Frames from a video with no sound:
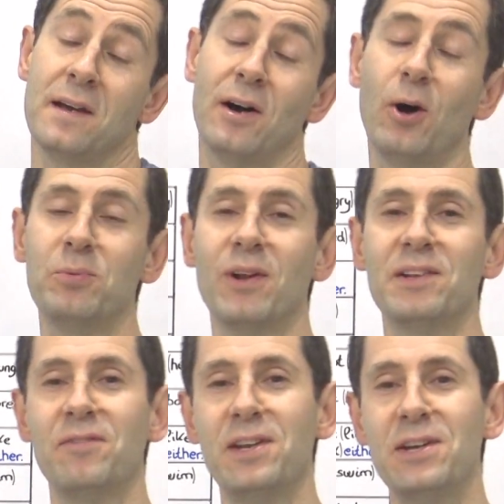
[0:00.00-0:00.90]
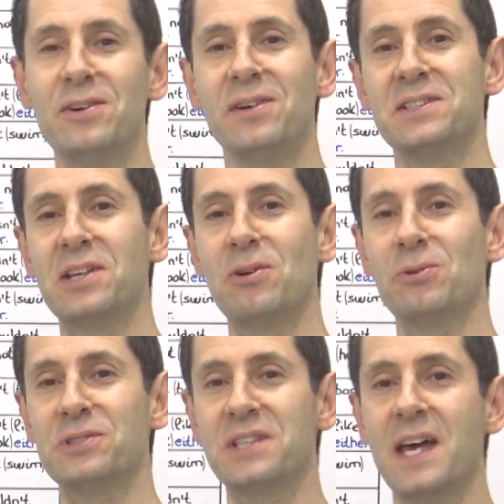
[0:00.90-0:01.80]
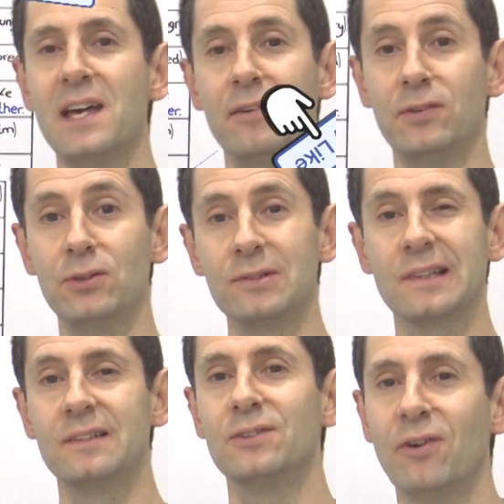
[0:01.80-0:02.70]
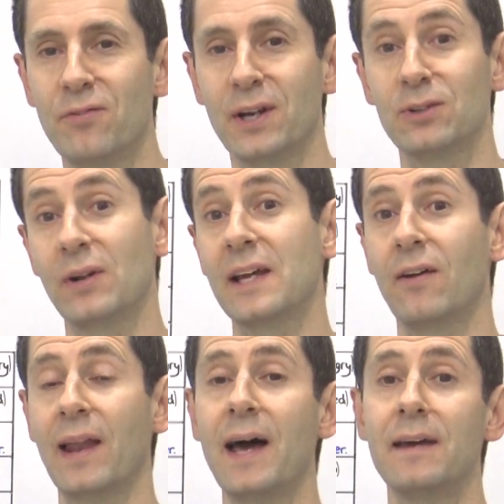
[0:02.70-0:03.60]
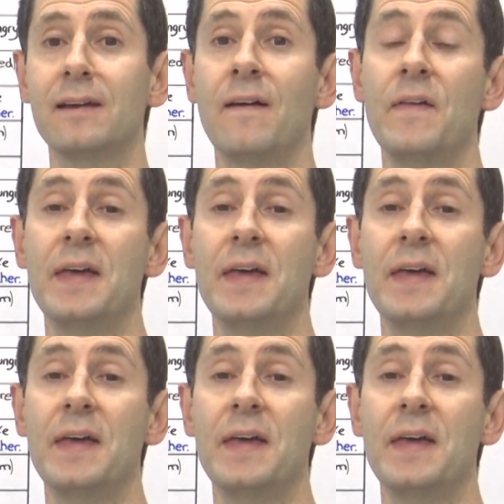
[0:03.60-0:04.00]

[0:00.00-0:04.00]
hope you like the video. As I always say, if you do, don't forget to click on like,